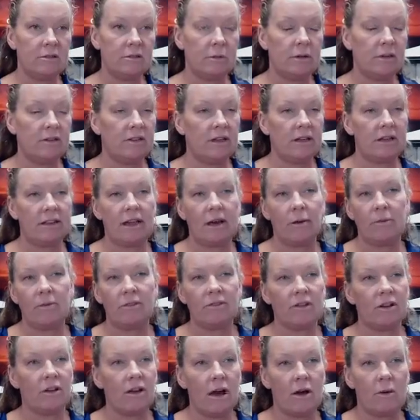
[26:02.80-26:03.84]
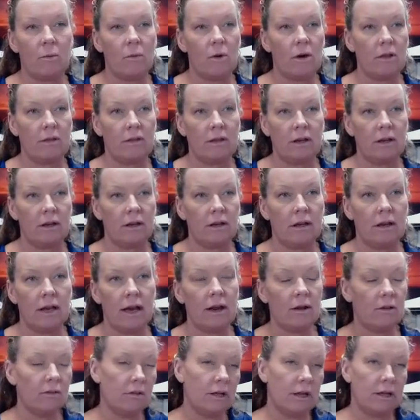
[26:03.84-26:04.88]
but it's like, that one's not one that
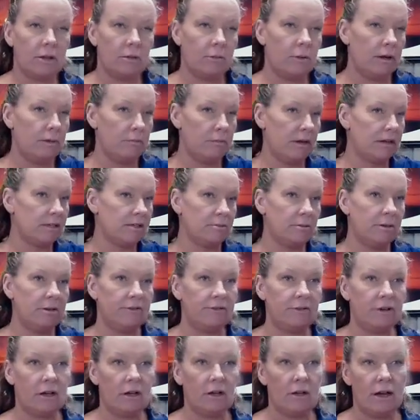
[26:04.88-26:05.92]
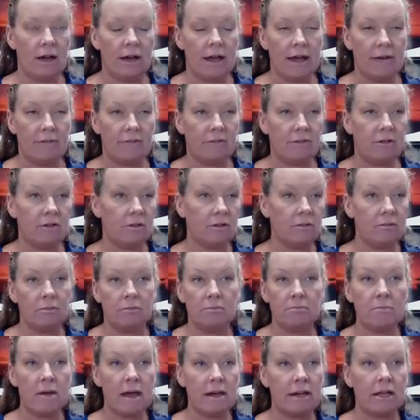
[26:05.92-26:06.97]
I don't like the way it makes me feel. I have
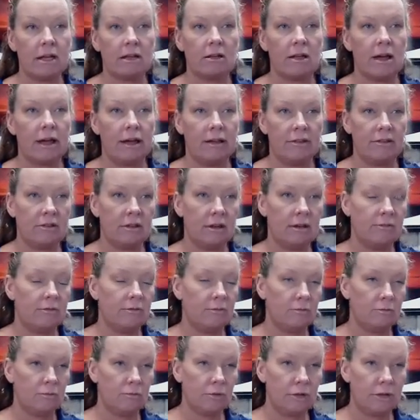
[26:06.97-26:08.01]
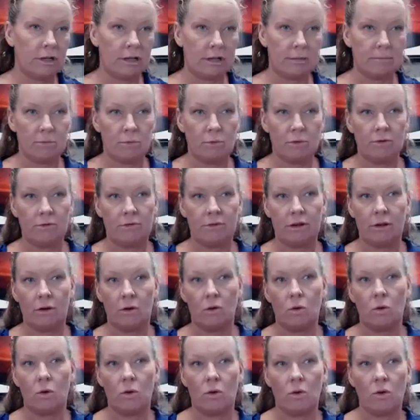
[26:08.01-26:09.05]
many clients that have really moved their
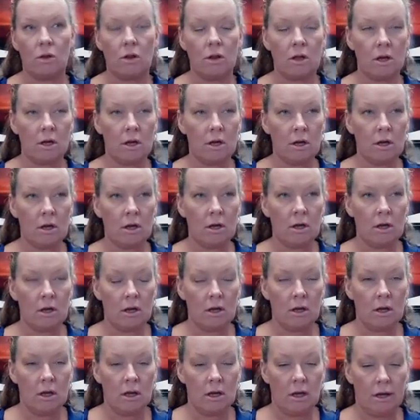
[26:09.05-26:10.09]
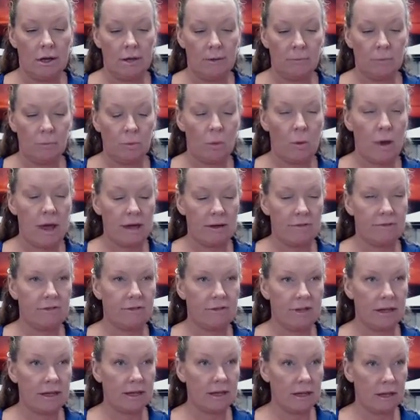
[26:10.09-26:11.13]
whole way of
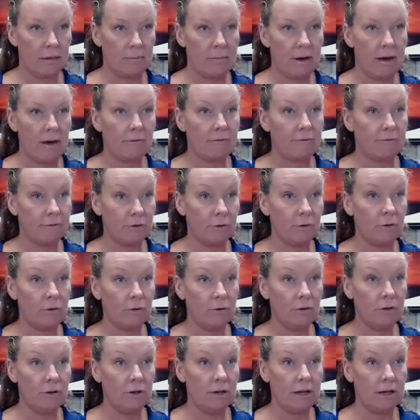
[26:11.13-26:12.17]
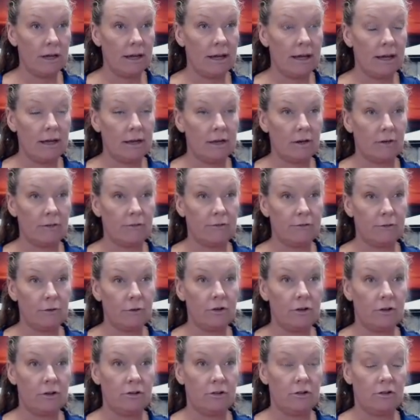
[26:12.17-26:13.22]
thinking about food.
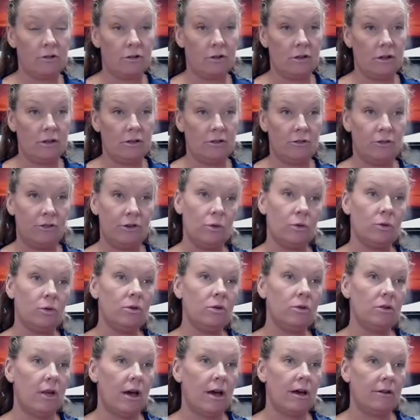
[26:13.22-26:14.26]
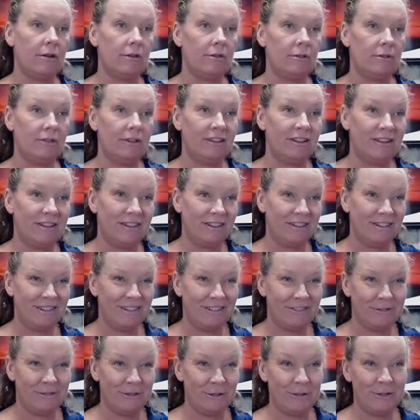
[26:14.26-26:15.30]
Food is fuel, not
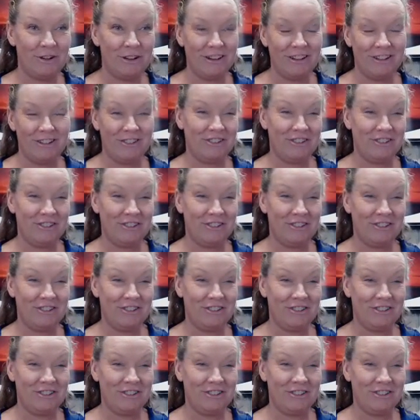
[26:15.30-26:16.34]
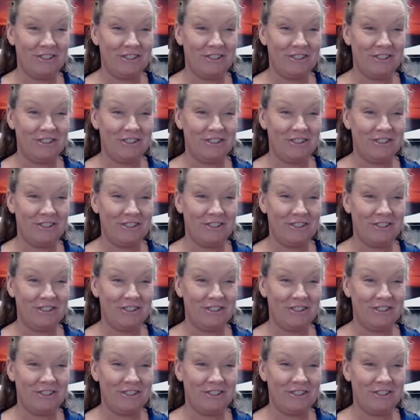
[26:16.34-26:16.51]
food is just fun.